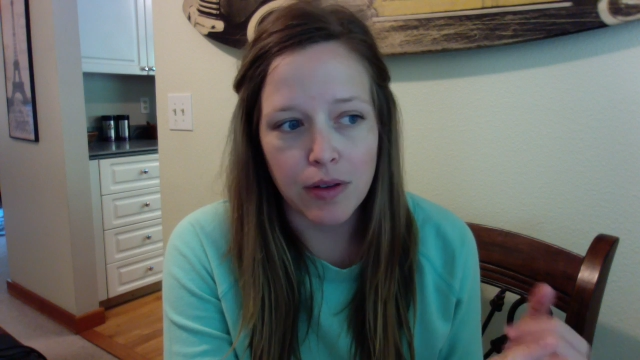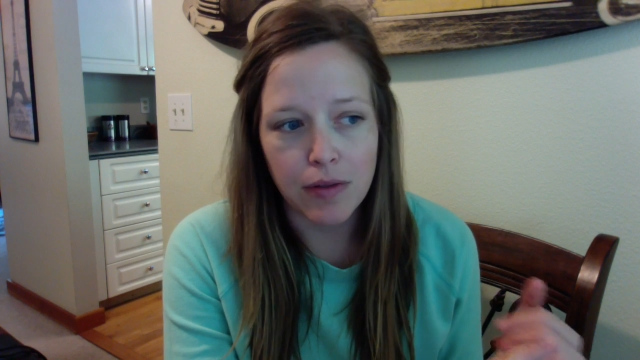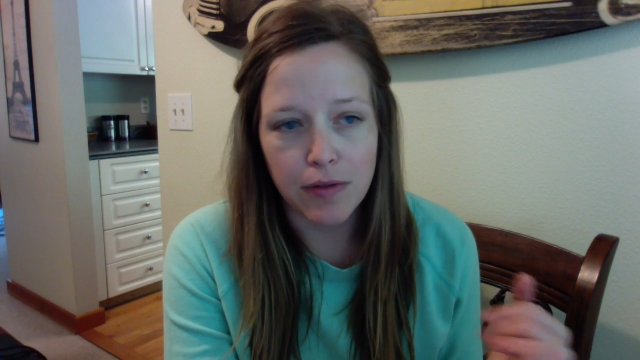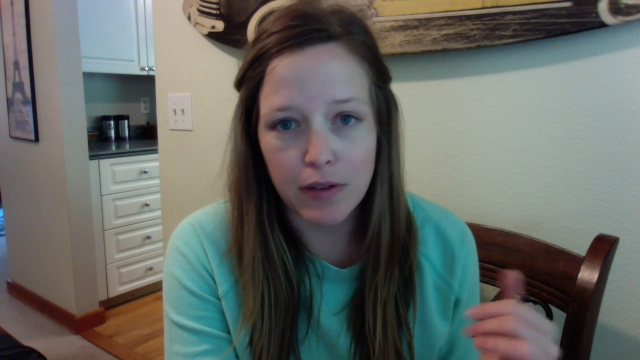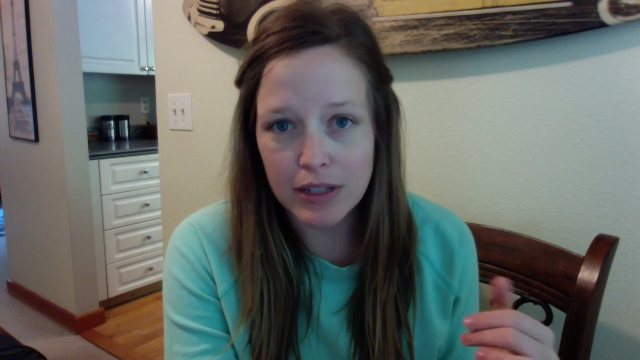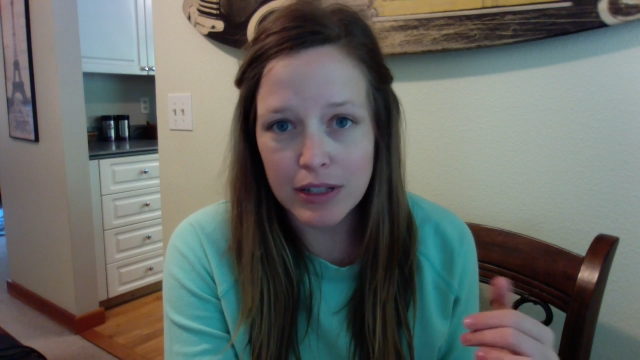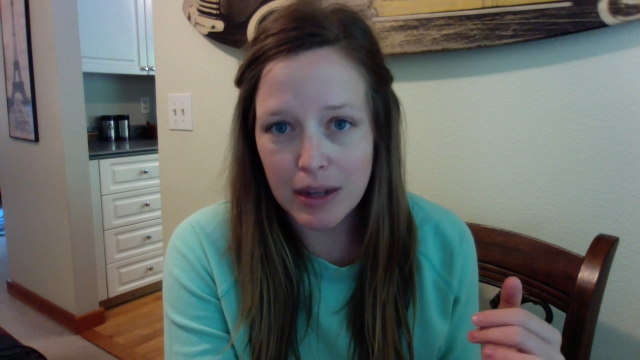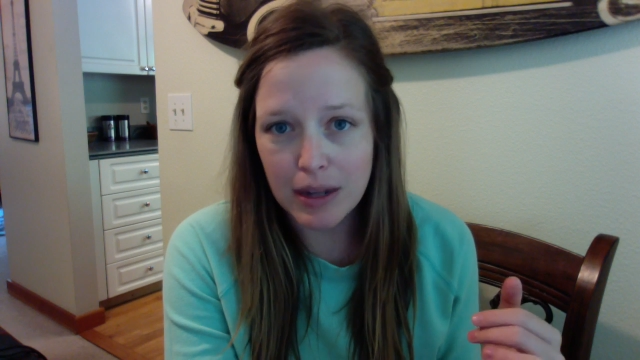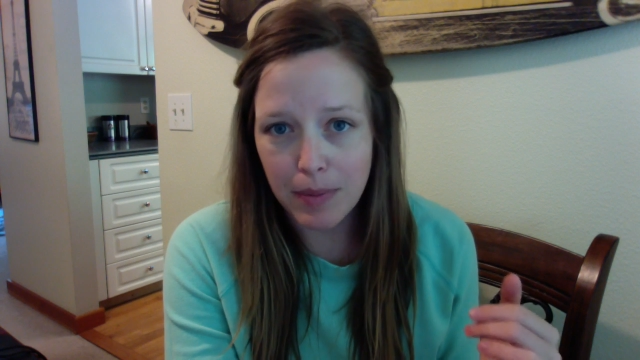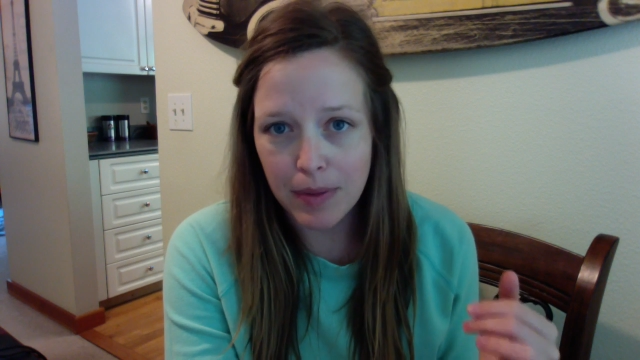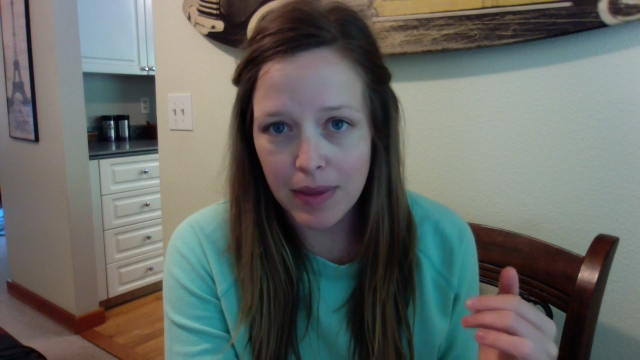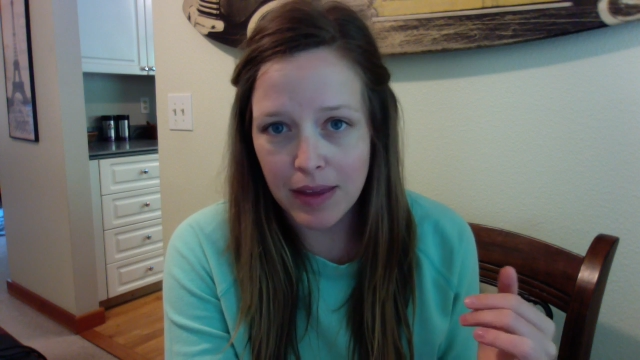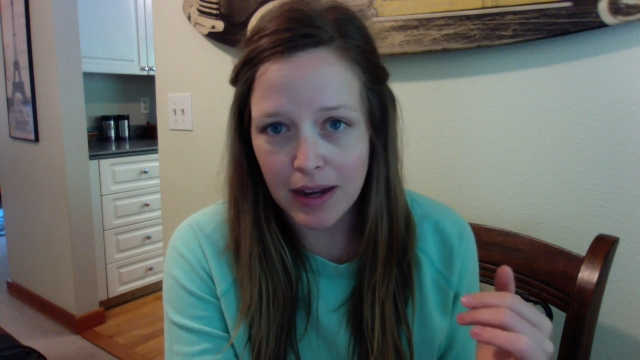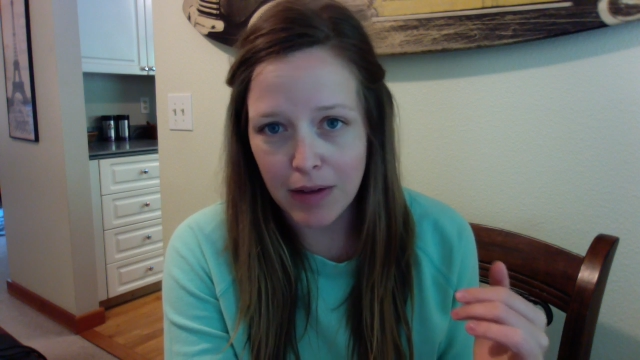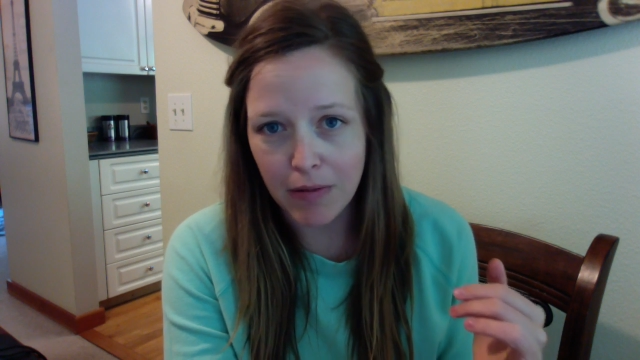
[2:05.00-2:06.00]
First stop
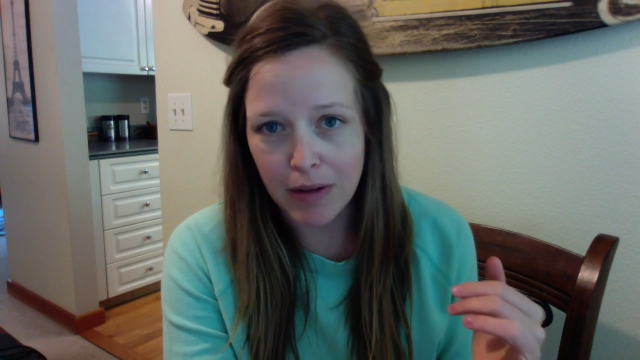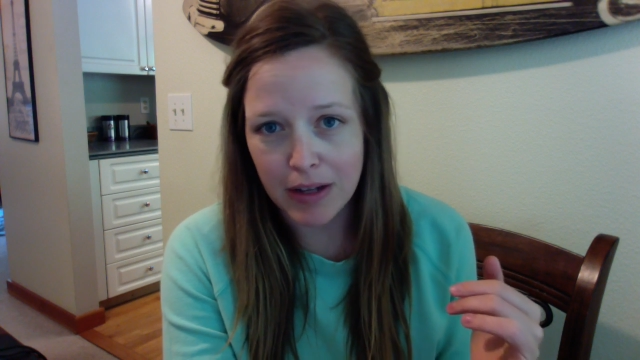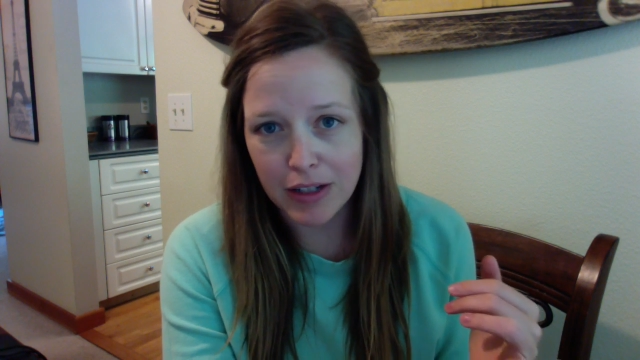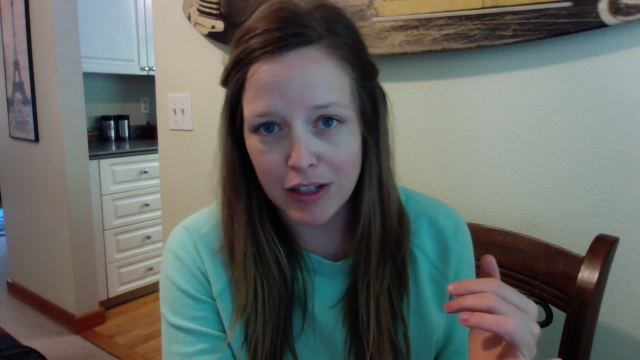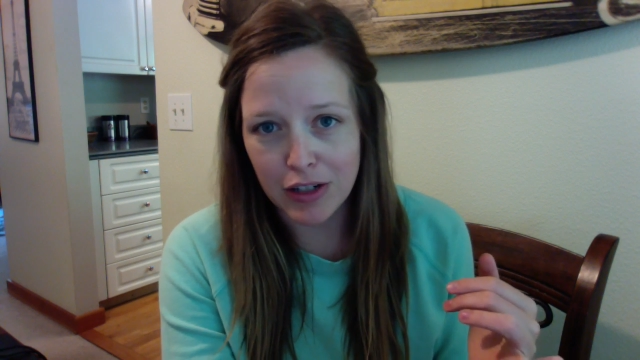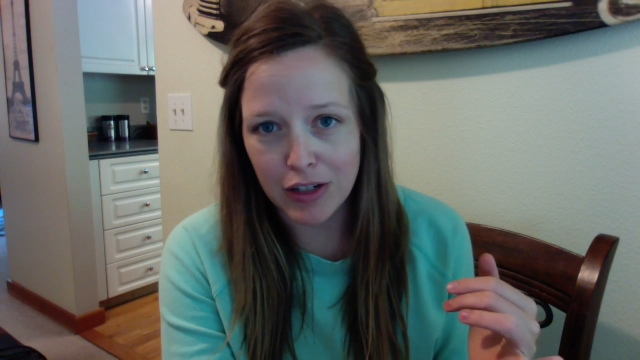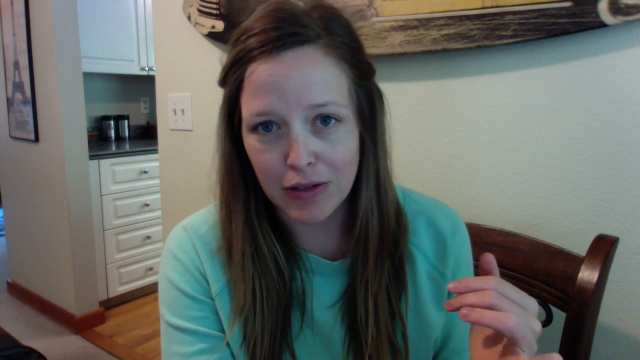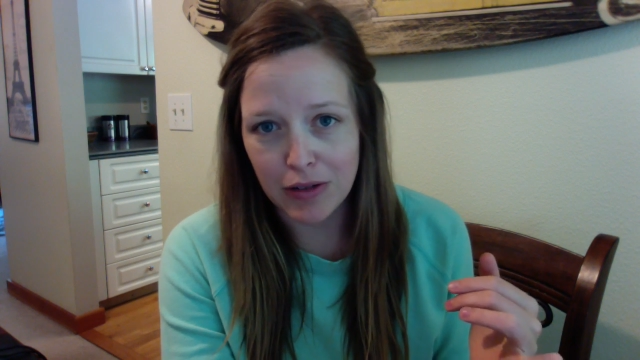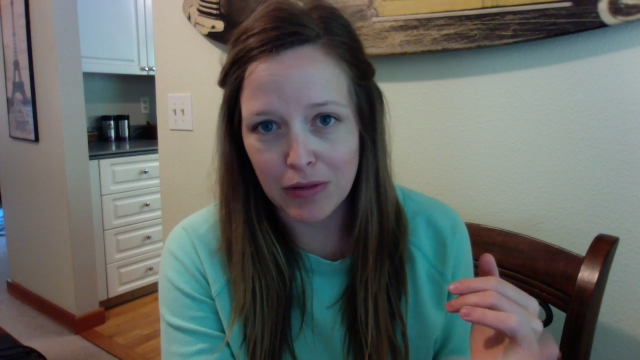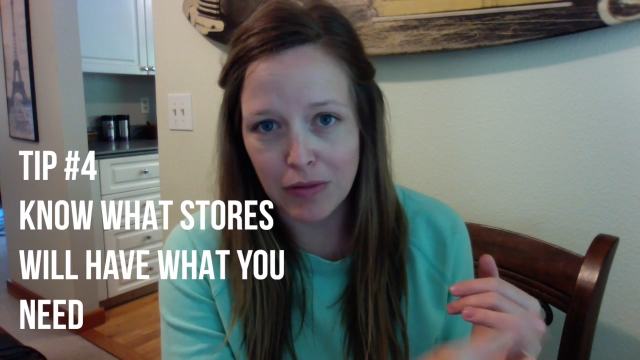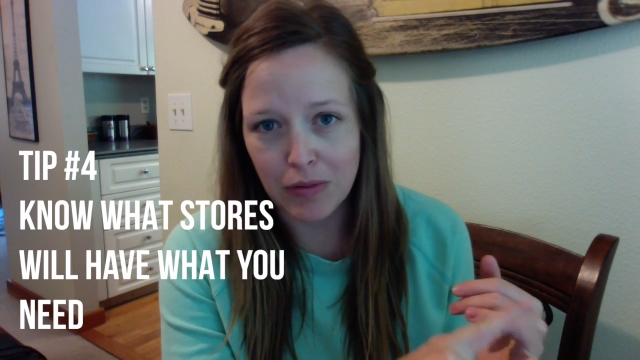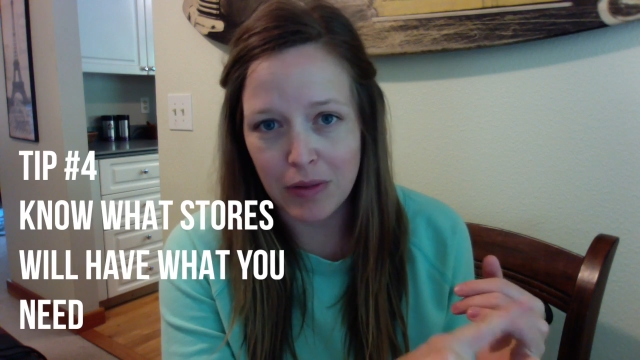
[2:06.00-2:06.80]
that I went to